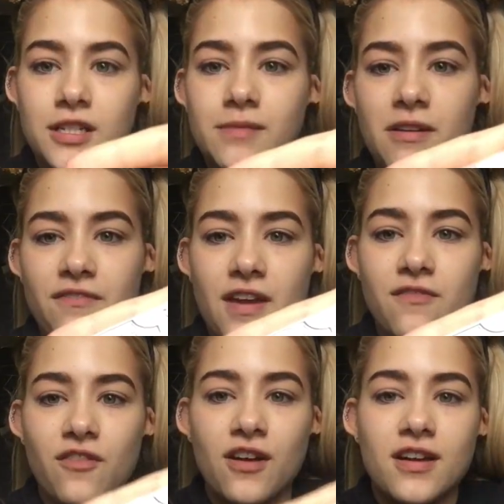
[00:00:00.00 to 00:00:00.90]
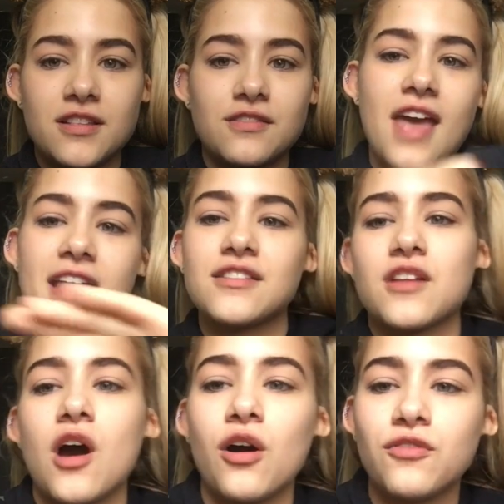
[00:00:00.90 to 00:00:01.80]
is my favourite. It's the end's
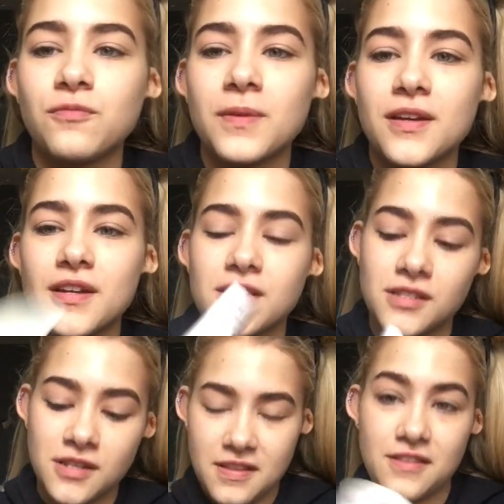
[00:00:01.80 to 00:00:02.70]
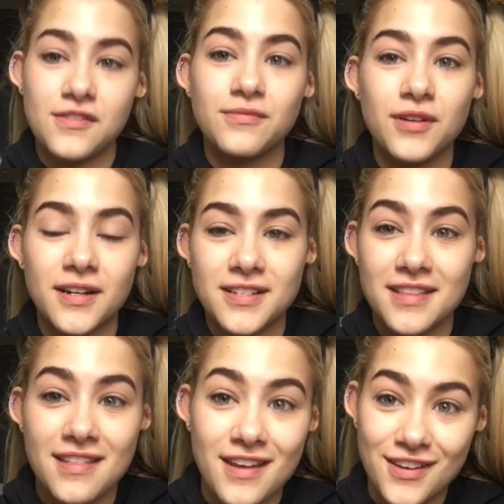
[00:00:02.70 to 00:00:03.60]
cut off because there's still product in
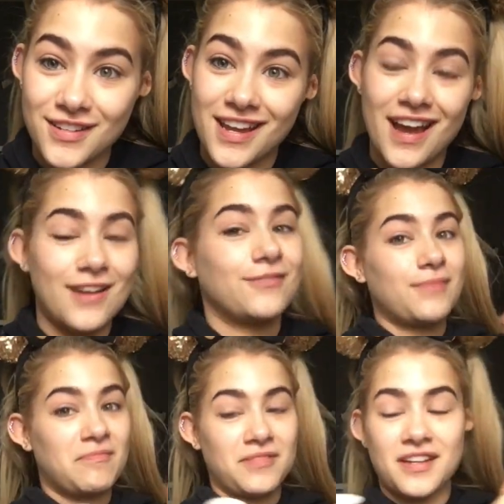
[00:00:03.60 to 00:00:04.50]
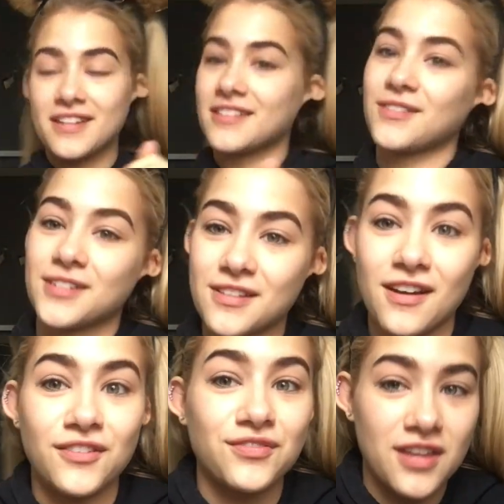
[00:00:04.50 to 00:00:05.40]
there that I couldn't get out pumping it, so I just
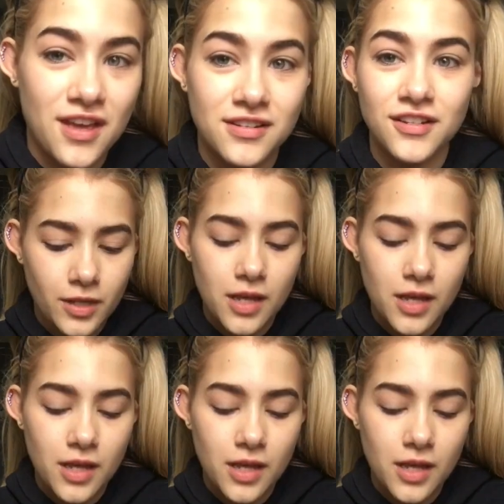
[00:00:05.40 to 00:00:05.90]
cut off the end.